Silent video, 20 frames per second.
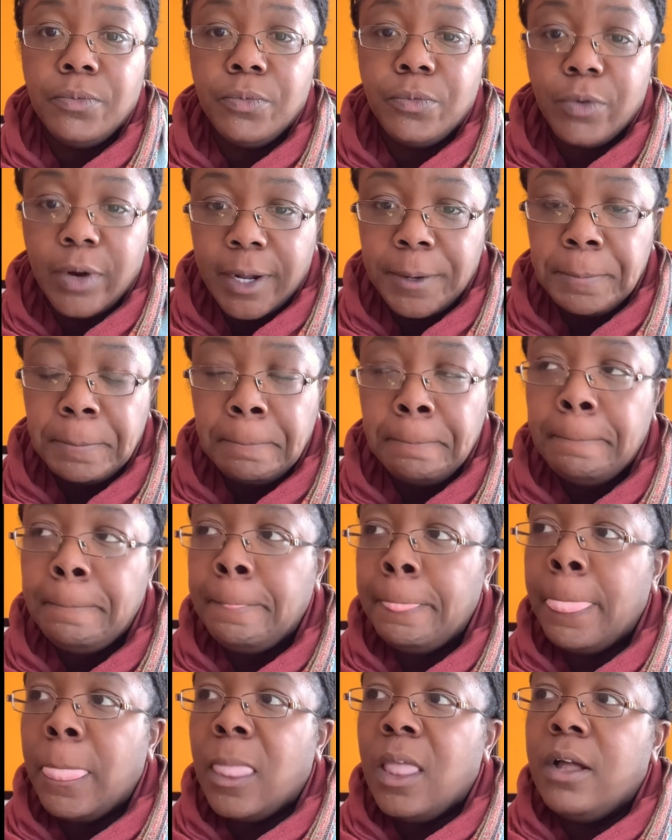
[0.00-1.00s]
Right?
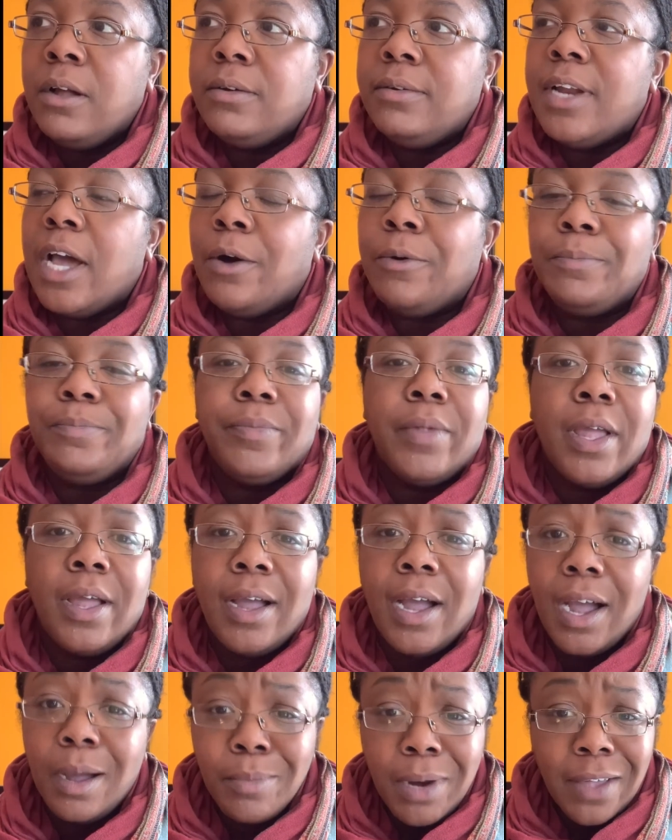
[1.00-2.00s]
Now,
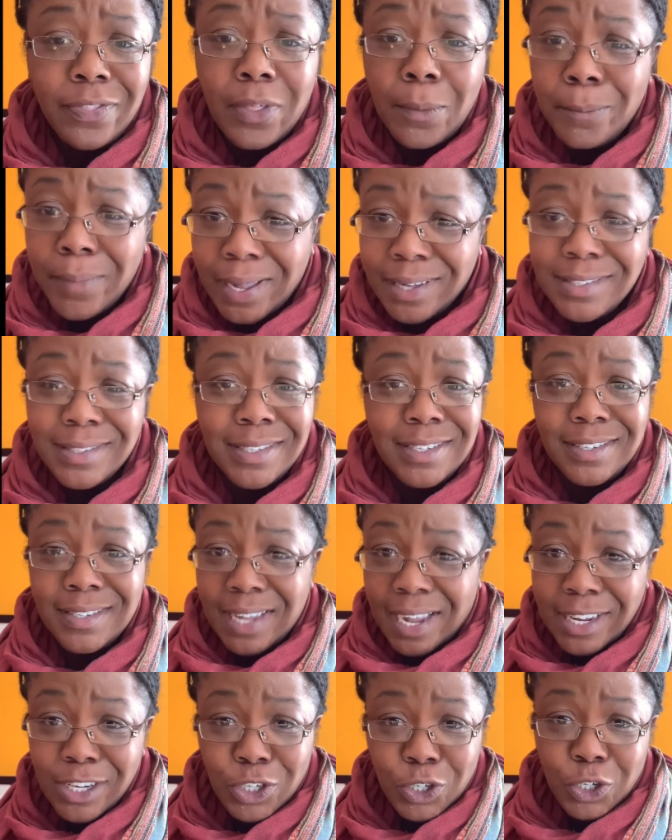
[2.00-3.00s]
I'm not the best
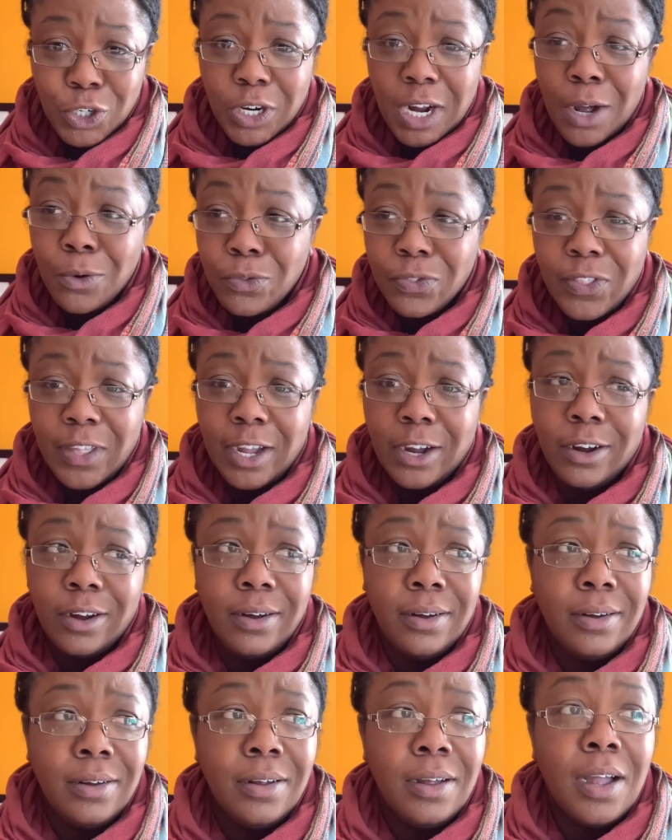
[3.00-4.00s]
designer out there.
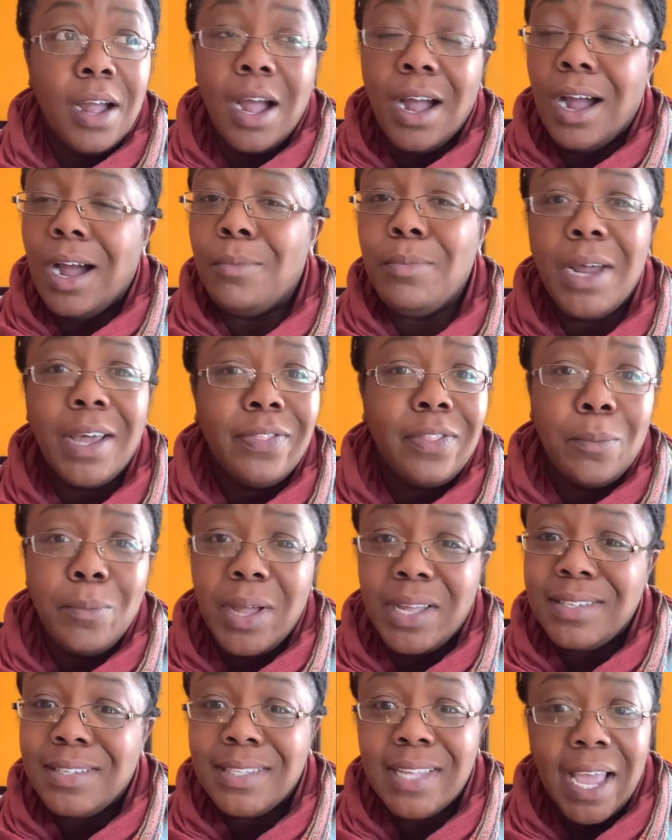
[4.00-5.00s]
I'm not the
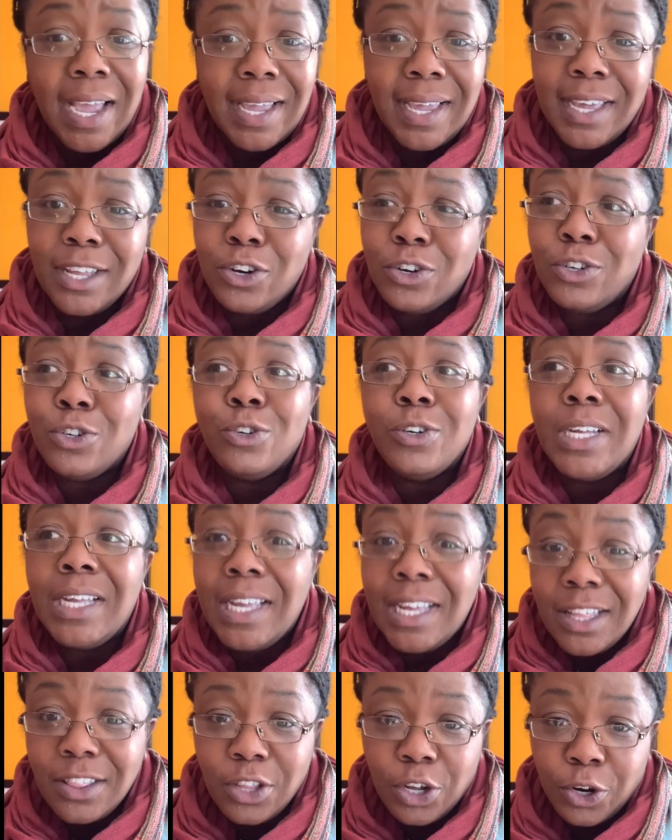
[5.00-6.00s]
best tech editor
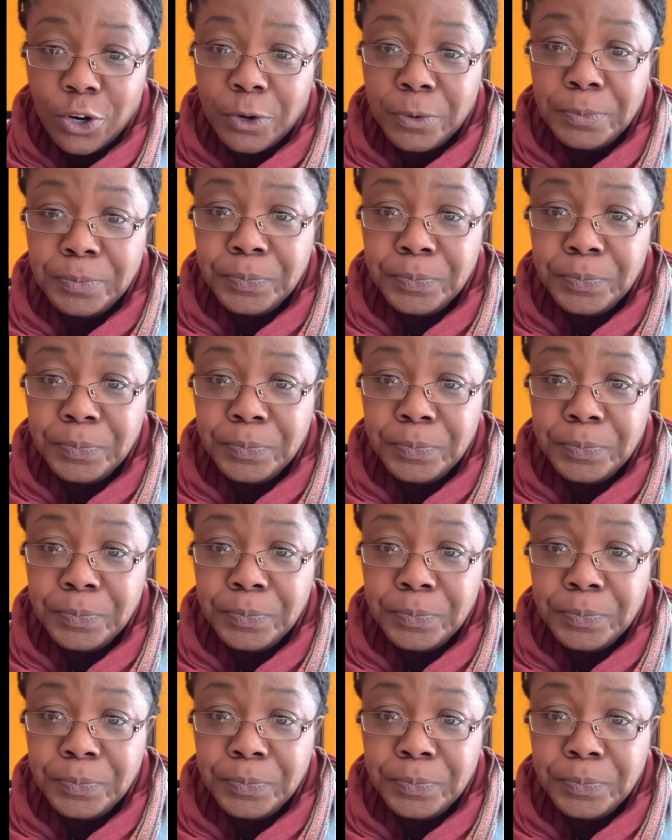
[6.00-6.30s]
either,